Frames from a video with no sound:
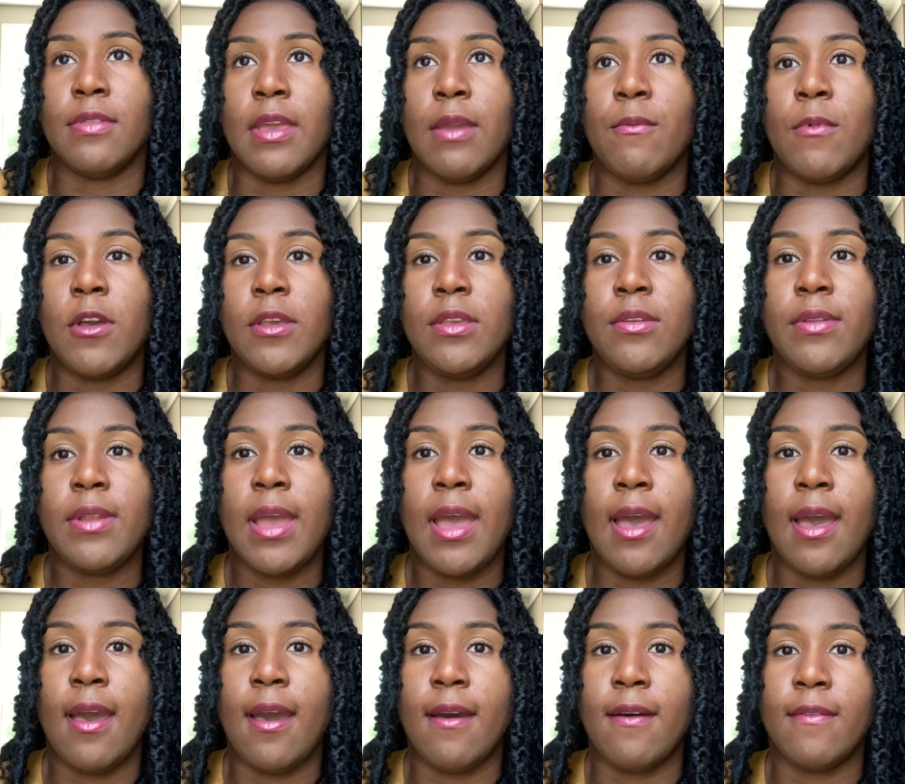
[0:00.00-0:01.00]
They want you to
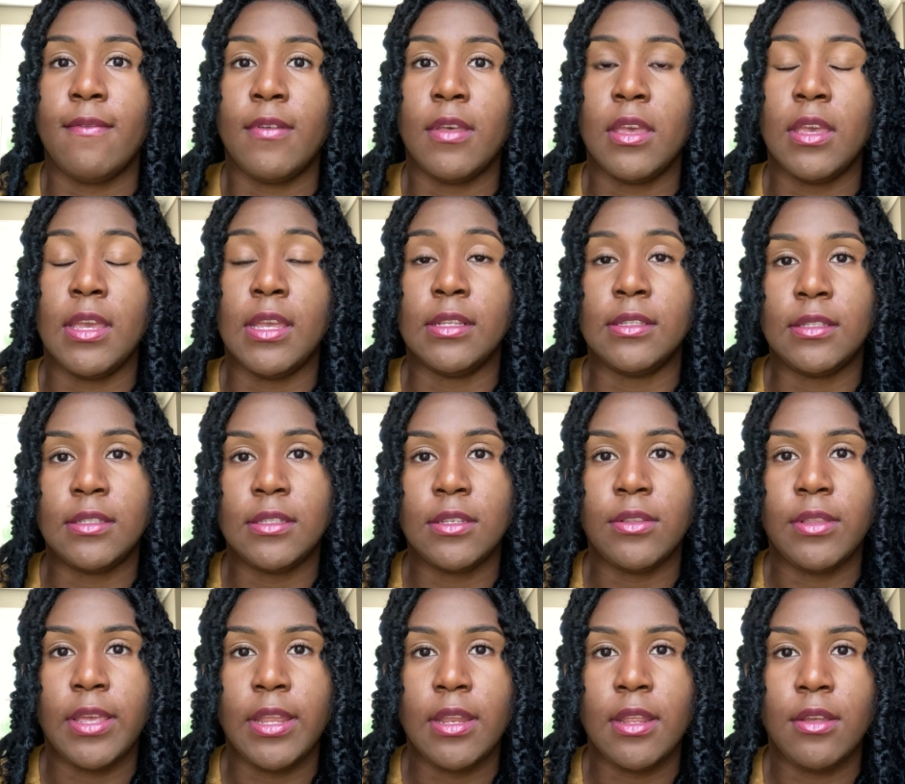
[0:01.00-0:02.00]
have
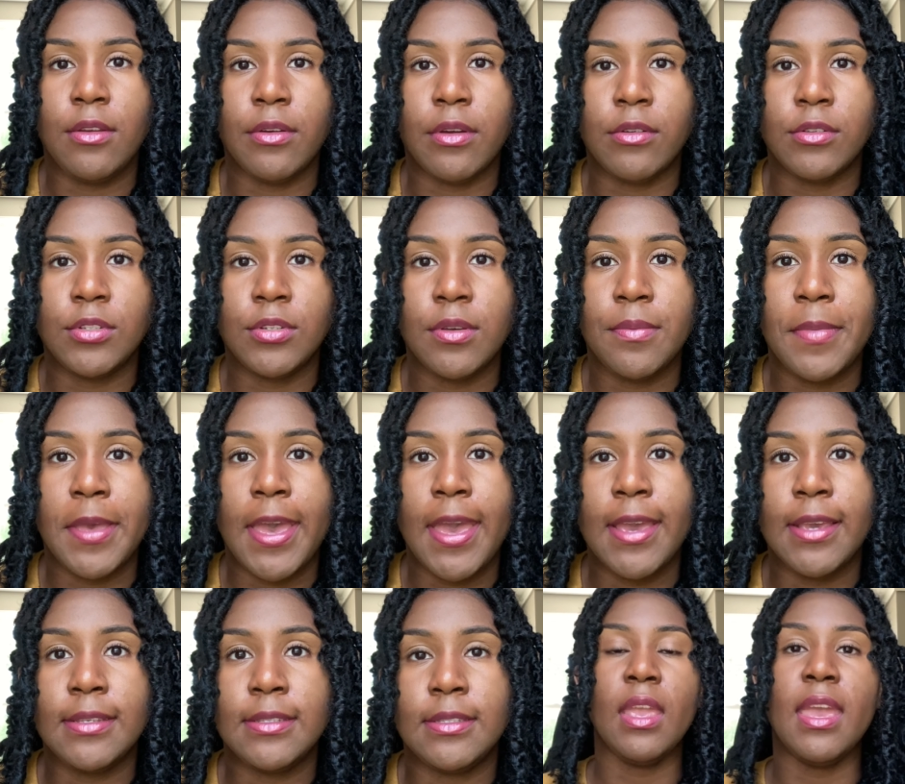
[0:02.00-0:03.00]
insulated grocery
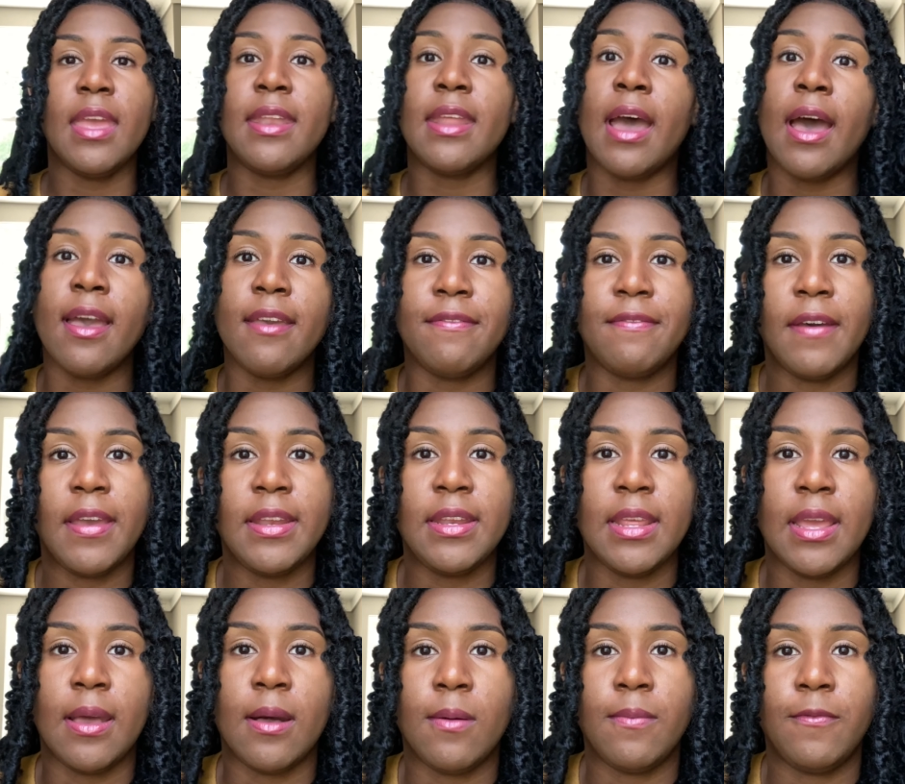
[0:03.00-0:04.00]
bags, and I find
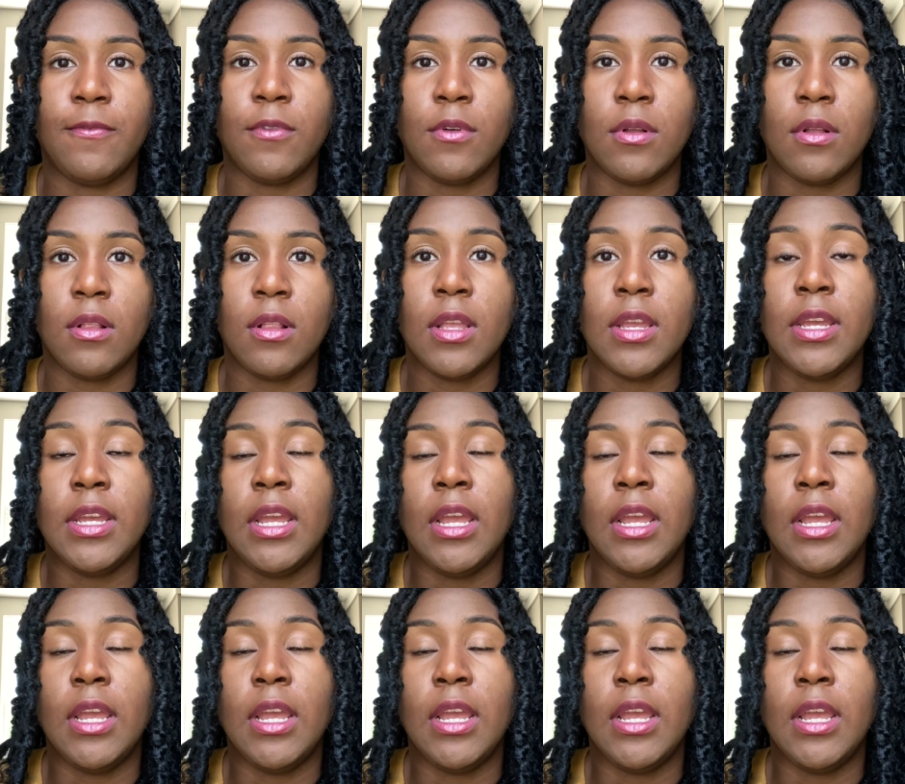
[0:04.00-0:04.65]
it helpful